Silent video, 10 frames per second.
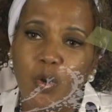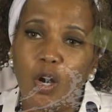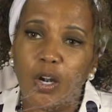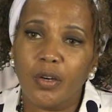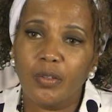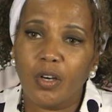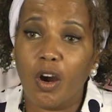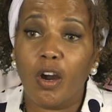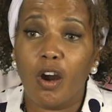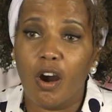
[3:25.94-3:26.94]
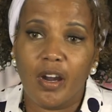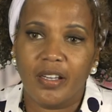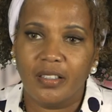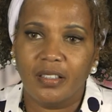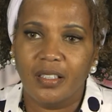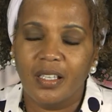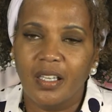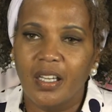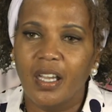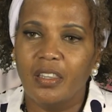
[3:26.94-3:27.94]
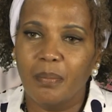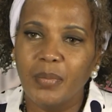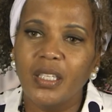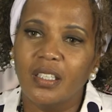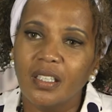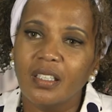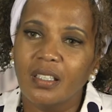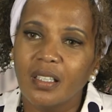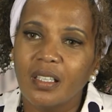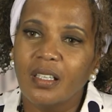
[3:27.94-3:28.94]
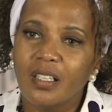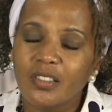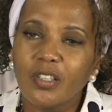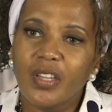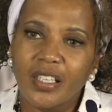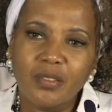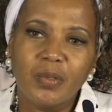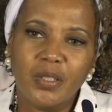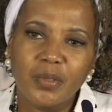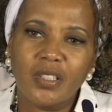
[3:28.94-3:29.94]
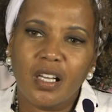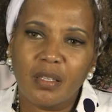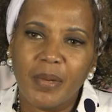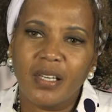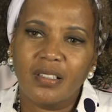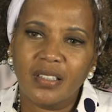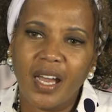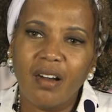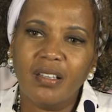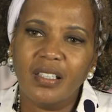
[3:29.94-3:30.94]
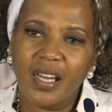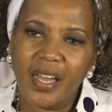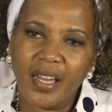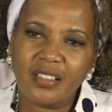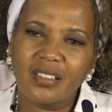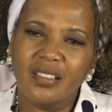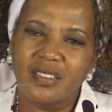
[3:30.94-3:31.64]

heard our heart and the meaning. So that's what it was all about, is how could I actually